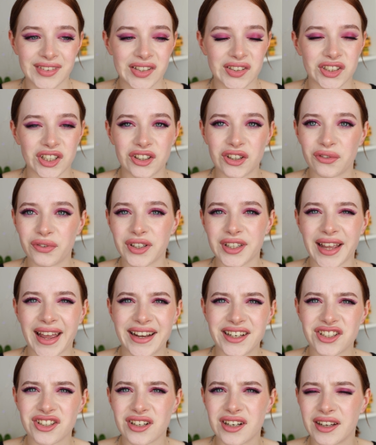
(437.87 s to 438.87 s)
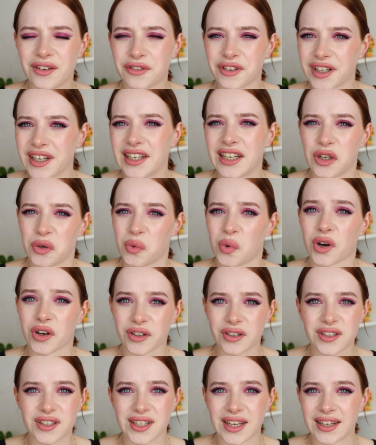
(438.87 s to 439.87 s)
none of it actually really
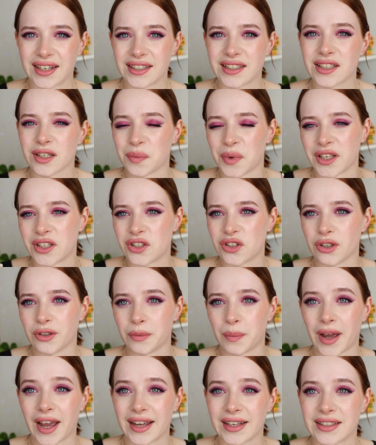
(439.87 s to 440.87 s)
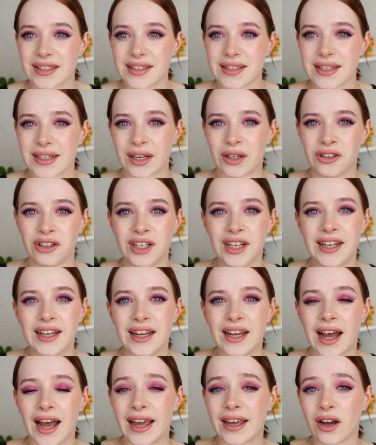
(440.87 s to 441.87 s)
works and it's a bit too bad. So
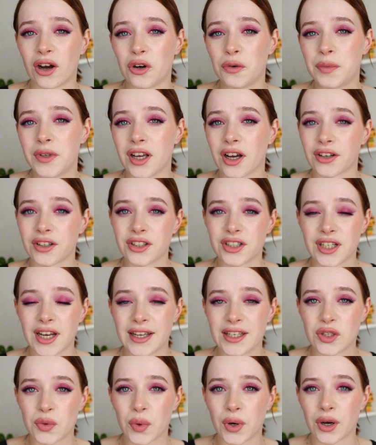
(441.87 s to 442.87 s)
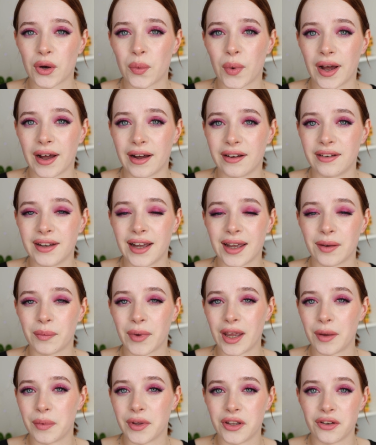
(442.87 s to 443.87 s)
I hope the other shades work well and
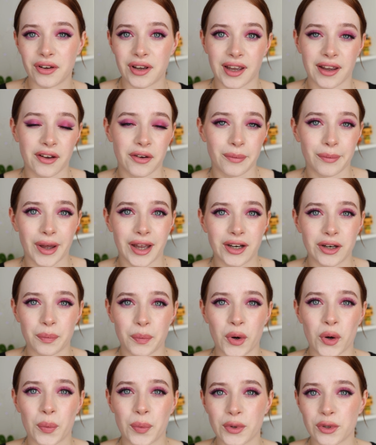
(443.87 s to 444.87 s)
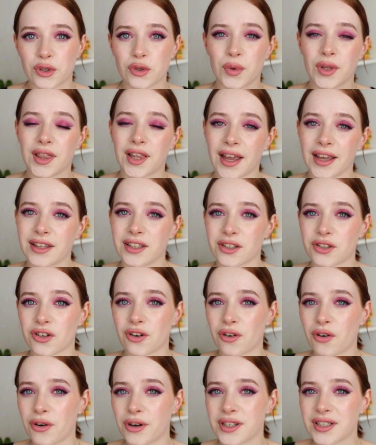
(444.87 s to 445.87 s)
maybe you can combine the purples with like the
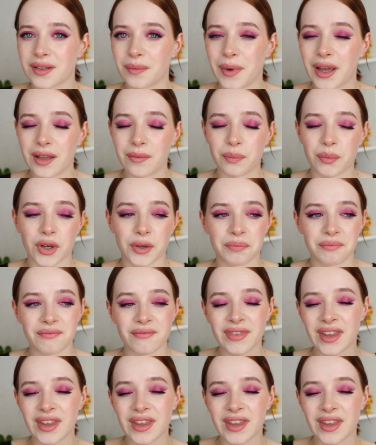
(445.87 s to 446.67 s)
turquoise a bit, but